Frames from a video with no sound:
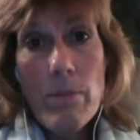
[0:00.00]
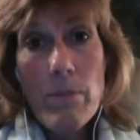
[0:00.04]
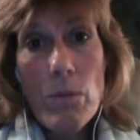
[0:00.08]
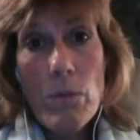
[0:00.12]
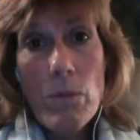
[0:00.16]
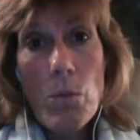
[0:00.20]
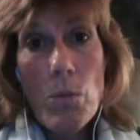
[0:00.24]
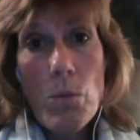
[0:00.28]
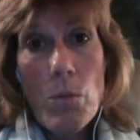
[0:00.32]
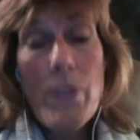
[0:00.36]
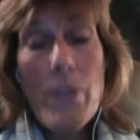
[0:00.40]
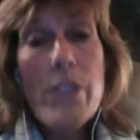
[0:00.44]

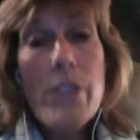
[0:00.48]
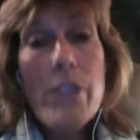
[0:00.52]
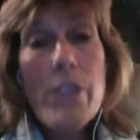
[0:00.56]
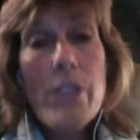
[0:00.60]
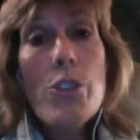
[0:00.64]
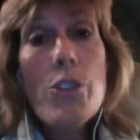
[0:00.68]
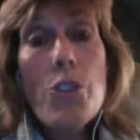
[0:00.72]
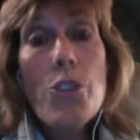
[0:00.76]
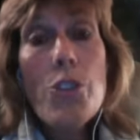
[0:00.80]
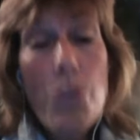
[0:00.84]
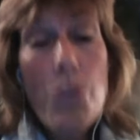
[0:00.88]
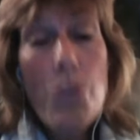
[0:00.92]
well, this
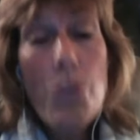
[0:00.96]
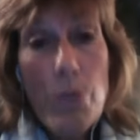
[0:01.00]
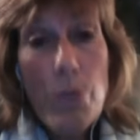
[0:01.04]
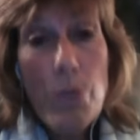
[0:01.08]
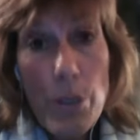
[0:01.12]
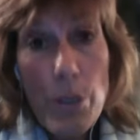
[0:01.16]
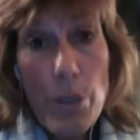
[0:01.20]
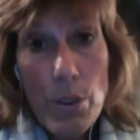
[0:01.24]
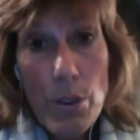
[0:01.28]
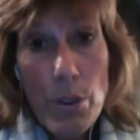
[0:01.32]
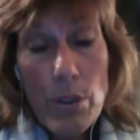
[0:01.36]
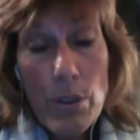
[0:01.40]
is
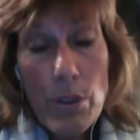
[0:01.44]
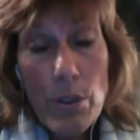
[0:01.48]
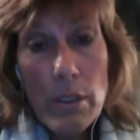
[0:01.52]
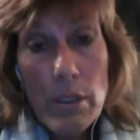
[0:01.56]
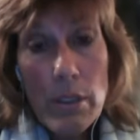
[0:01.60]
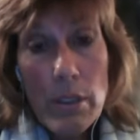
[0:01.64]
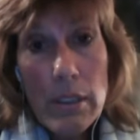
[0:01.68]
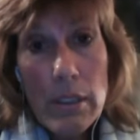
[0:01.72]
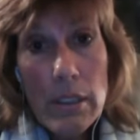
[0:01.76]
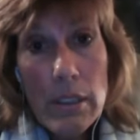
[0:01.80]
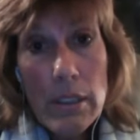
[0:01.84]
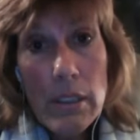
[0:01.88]
true.
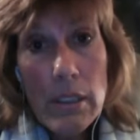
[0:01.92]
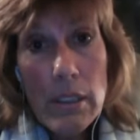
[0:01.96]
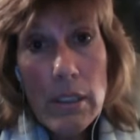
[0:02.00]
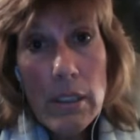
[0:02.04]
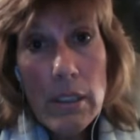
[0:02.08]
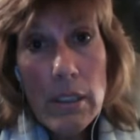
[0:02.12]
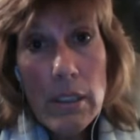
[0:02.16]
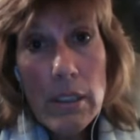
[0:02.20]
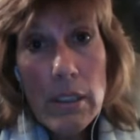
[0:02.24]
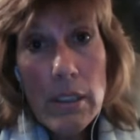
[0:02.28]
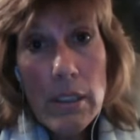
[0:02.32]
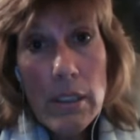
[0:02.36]

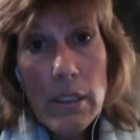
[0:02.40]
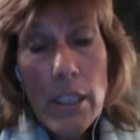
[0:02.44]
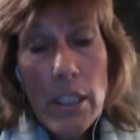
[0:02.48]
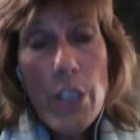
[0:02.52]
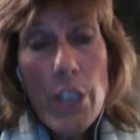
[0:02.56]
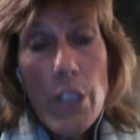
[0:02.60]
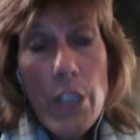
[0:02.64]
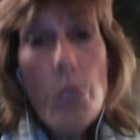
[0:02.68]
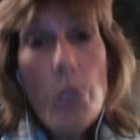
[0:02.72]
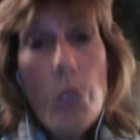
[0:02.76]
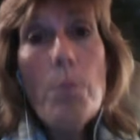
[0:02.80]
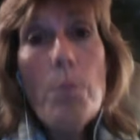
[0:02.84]

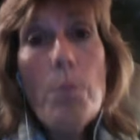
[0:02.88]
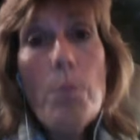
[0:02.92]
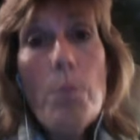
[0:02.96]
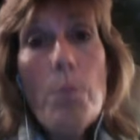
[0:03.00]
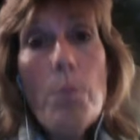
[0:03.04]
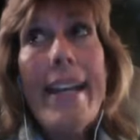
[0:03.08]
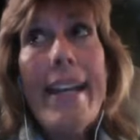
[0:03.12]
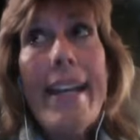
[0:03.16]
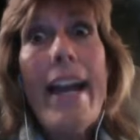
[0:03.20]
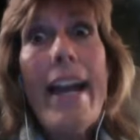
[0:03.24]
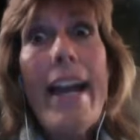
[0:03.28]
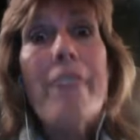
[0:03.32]
You
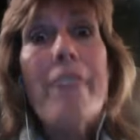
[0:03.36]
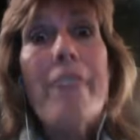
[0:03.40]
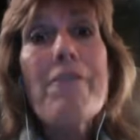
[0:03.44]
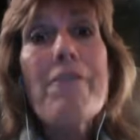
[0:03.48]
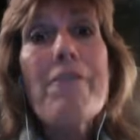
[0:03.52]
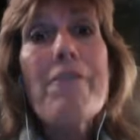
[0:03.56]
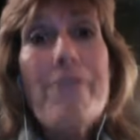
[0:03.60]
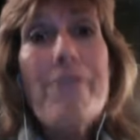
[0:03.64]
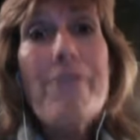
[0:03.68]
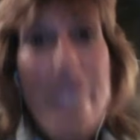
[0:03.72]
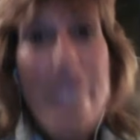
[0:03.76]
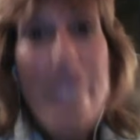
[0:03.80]
may have
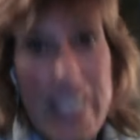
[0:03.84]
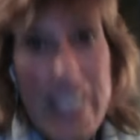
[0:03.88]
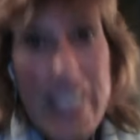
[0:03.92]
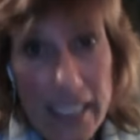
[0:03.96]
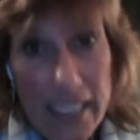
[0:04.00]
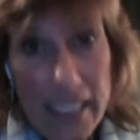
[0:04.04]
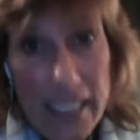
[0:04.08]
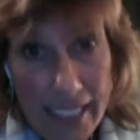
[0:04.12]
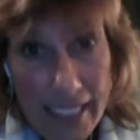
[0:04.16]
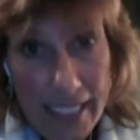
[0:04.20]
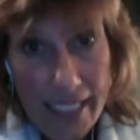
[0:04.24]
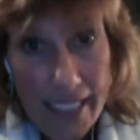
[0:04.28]

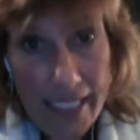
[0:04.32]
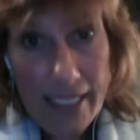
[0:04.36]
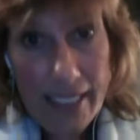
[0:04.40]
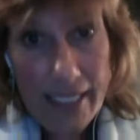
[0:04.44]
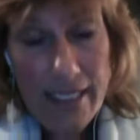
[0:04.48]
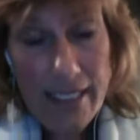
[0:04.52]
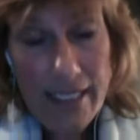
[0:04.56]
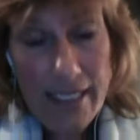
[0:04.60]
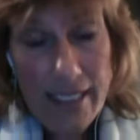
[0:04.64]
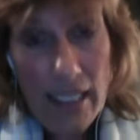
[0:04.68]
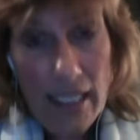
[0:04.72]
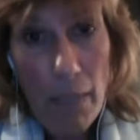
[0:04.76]

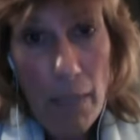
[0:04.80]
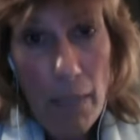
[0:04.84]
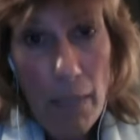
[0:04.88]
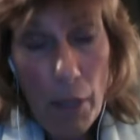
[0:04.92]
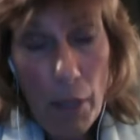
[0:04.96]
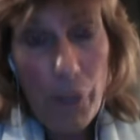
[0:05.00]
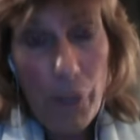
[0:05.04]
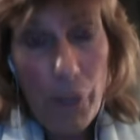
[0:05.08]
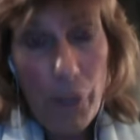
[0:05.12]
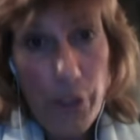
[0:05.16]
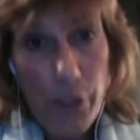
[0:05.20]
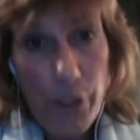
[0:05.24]
feelings
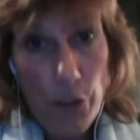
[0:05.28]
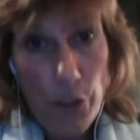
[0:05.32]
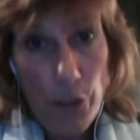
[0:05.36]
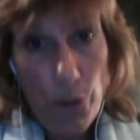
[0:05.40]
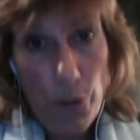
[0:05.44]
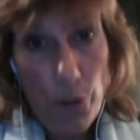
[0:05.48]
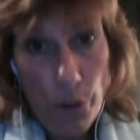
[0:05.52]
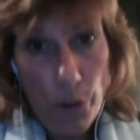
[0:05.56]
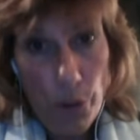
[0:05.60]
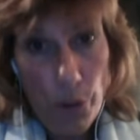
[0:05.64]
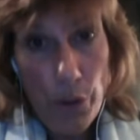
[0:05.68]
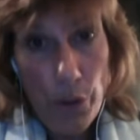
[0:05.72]
about this
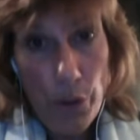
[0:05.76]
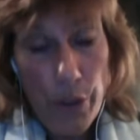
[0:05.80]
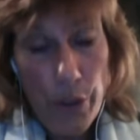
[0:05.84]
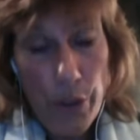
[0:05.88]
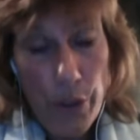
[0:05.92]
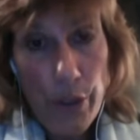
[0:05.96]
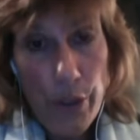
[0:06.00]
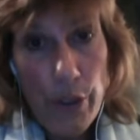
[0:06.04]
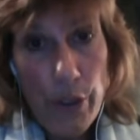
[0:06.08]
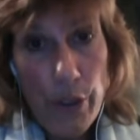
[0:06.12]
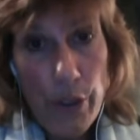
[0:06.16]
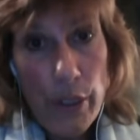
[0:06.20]

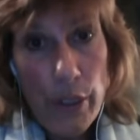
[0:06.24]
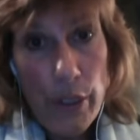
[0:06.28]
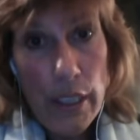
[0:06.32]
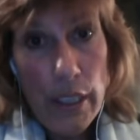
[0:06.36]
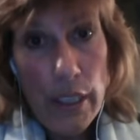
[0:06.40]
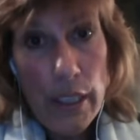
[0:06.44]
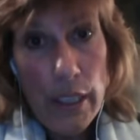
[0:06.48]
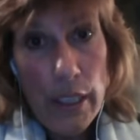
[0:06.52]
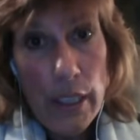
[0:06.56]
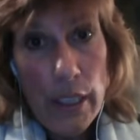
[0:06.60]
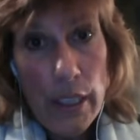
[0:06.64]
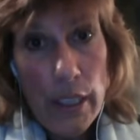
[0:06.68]
truth,
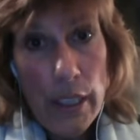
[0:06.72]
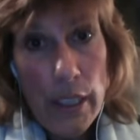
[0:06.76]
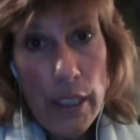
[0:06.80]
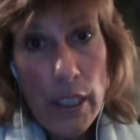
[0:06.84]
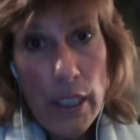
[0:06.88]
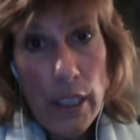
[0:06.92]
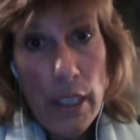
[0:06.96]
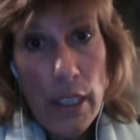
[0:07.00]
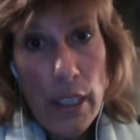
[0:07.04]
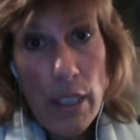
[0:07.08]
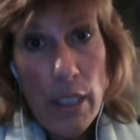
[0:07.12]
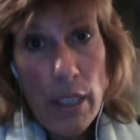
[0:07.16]

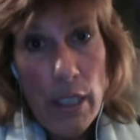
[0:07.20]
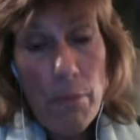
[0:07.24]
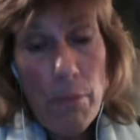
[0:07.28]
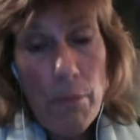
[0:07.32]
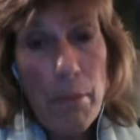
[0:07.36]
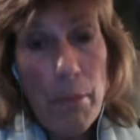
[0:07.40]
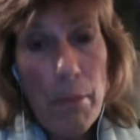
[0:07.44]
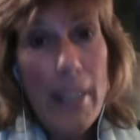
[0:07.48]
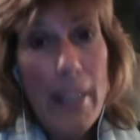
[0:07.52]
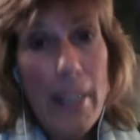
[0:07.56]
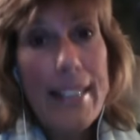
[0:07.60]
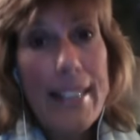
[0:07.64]

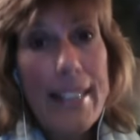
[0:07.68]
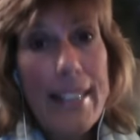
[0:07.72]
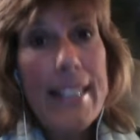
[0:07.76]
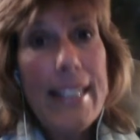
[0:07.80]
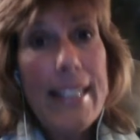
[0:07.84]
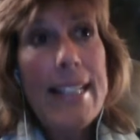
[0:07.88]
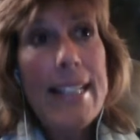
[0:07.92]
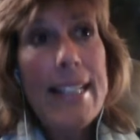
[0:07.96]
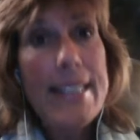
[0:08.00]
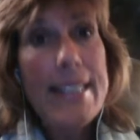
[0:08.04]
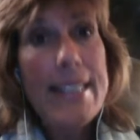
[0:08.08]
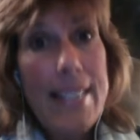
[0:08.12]
but
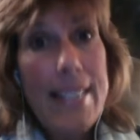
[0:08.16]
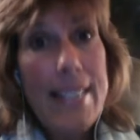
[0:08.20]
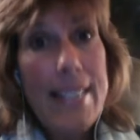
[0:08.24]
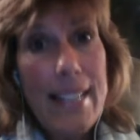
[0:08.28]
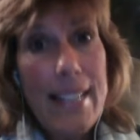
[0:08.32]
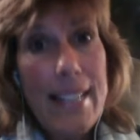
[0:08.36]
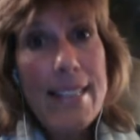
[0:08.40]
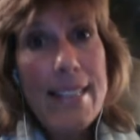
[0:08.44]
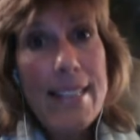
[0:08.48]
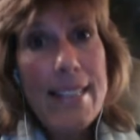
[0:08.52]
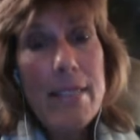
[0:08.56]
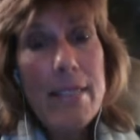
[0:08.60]
it
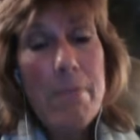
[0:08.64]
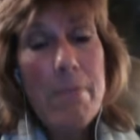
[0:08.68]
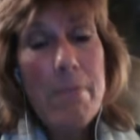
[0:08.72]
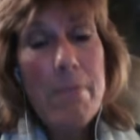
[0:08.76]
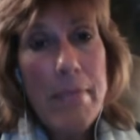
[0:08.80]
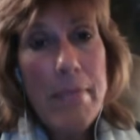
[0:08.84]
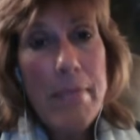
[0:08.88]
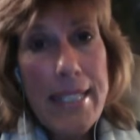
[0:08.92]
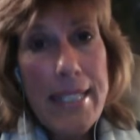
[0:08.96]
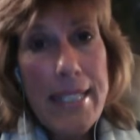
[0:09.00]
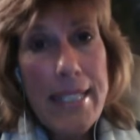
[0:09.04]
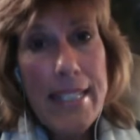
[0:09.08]
doesn't
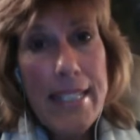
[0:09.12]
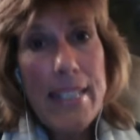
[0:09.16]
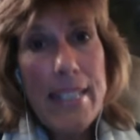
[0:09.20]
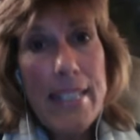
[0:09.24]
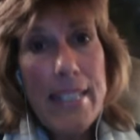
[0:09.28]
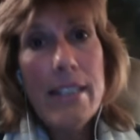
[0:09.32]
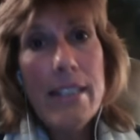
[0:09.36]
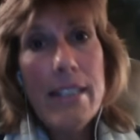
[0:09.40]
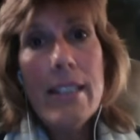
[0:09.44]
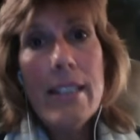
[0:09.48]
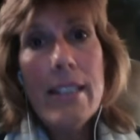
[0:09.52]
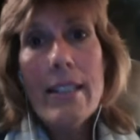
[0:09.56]

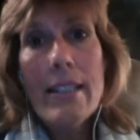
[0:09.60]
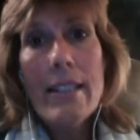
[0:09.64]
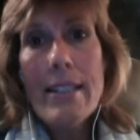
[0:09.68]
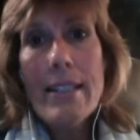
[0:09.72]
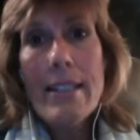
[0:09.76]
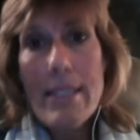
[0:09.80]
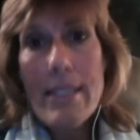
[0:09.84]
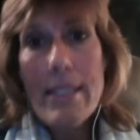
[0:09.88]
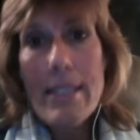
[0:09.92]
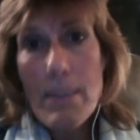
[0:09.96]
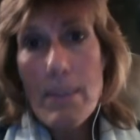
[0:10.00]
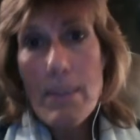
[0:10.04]
mean
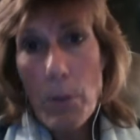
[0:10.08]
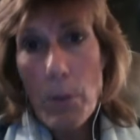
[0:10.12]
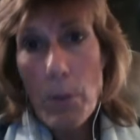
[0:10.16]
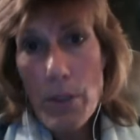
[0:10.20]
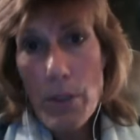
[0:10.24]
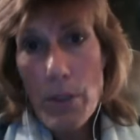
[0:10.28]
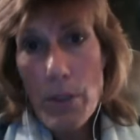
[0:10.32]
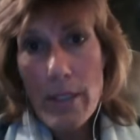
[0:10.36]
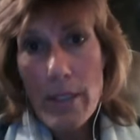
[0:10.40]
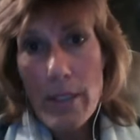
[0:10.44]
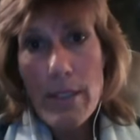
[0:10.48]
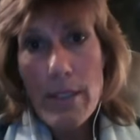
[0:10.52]
this
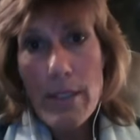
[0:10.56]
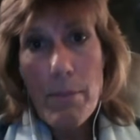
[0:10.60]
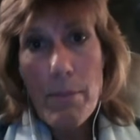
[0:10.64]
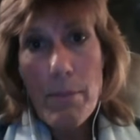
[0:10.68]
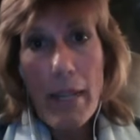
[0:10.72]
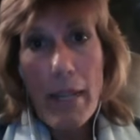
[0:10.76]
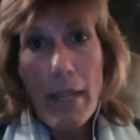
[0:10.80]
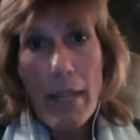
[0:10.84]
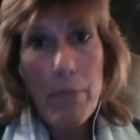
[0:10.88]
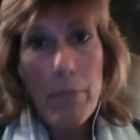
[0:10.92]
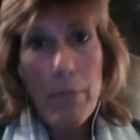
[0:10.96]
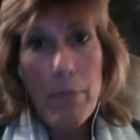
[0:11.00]
person's a
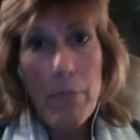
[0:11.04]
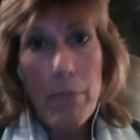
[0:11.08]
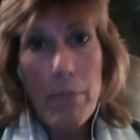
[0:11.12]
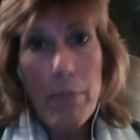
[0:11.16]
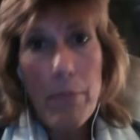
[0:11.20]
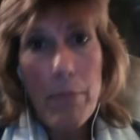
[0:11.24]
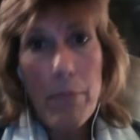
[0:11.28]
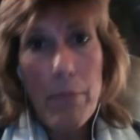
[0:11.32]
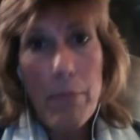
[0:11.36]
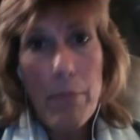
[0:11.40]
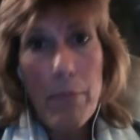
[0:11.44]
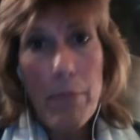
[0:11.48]
bad
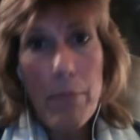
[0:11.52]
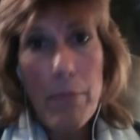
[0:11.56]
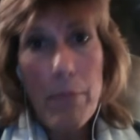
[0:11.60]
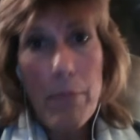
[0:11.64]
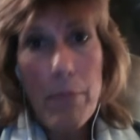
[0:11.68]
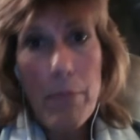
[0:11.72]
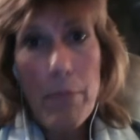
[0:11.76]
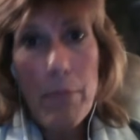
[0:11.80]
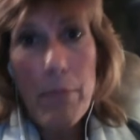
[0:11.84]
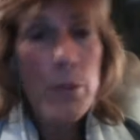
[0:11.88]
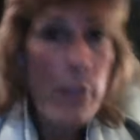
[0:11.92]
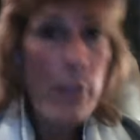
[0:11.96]

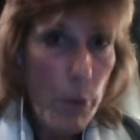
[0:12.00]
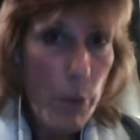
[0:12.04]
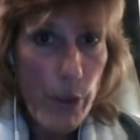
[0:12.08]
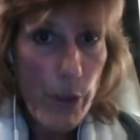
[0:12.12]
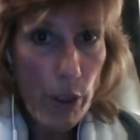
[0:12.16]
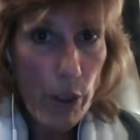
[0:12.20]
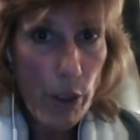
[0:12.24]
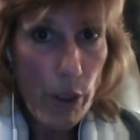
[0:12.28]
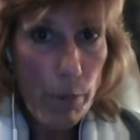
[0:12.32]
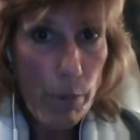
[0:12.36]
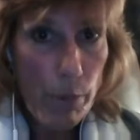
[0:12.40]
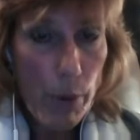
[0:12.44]
person,
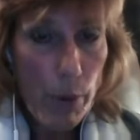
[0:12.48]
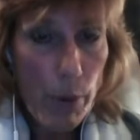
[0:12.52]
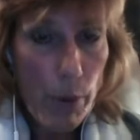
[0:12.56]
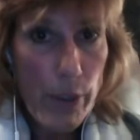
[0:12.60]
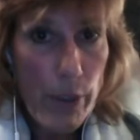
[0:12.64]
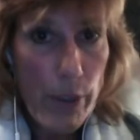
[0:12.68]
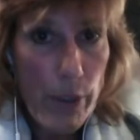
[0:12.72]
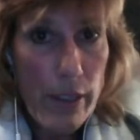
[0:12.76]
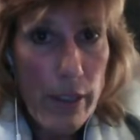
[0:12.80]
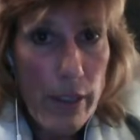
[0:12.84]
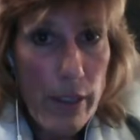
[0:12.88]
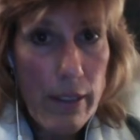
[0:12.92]
this
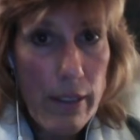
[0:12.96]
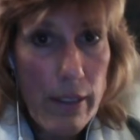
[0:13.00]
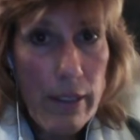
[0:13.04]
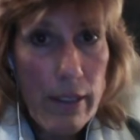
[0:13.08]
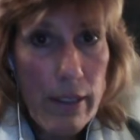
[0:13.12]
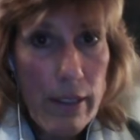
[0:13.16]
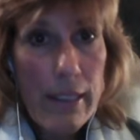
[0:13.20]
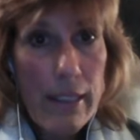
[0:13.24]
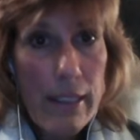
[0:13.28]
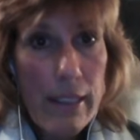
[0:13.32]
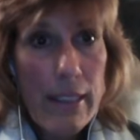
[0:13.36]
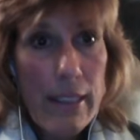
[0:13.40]
person's a good
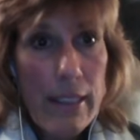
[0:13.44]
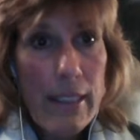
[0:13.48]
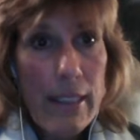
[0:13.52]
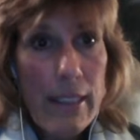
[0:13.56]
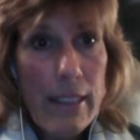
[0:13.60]
person.